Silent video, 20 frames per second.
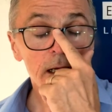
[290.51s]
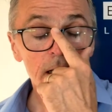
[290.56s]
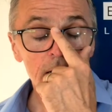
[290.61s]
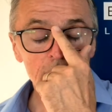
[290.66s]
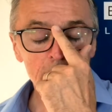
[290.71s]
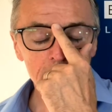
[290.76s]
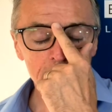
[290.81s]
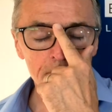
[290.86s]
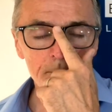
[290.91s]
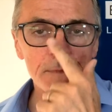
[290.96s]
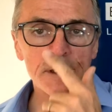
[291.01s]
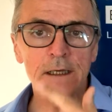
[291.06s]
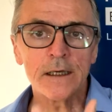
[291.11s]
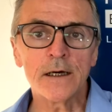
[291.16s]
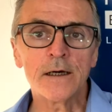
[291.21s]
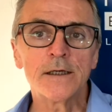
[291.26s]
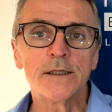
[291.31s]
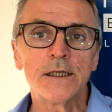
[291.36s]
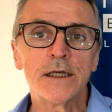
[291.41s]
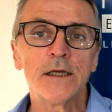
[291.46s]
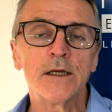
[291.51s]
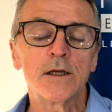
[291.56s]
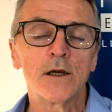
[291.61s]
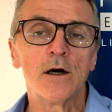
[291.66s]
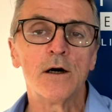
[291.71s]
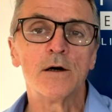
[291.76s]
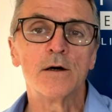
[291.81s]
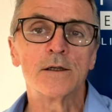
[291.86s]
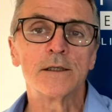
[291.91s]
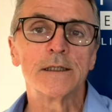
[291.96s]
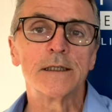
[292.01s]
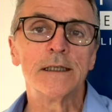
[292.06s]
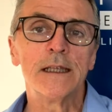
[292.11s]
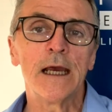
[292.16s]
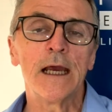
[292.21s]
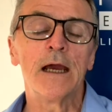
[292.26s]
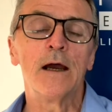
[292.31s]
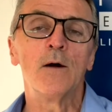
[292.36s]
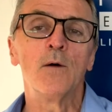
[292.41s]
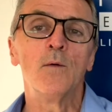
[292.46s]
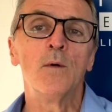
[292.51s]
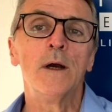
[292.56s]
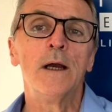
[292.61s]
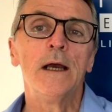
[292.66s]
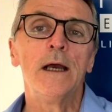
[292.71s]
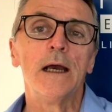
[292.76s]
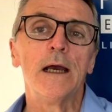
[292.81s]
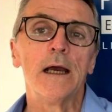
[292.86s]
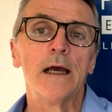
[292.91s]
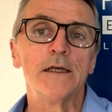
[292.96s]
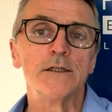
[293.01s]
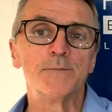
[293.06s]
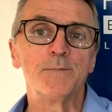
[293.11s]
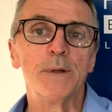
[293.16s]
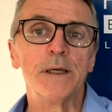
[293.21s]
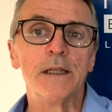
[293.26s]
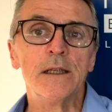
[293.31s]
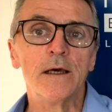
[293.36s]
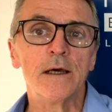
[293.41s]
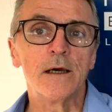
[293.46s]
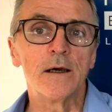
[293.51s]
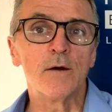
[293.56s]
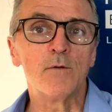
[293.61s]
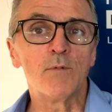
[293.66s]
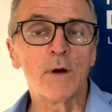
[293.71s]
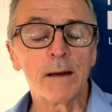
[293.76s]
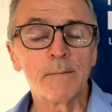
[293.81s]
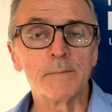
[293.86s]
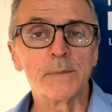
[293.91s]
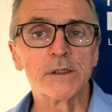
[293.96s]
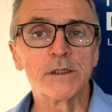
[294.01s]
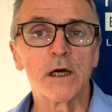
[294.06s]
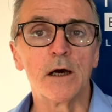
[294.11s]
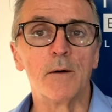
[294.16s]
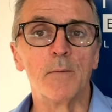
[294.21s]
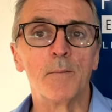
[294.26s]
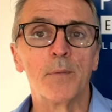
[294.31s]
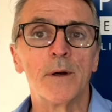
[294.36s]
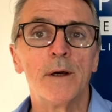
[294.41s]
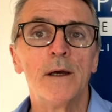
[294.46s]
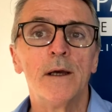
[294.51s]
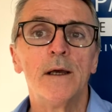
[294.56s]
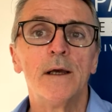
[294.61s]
The ID card now has been ramped up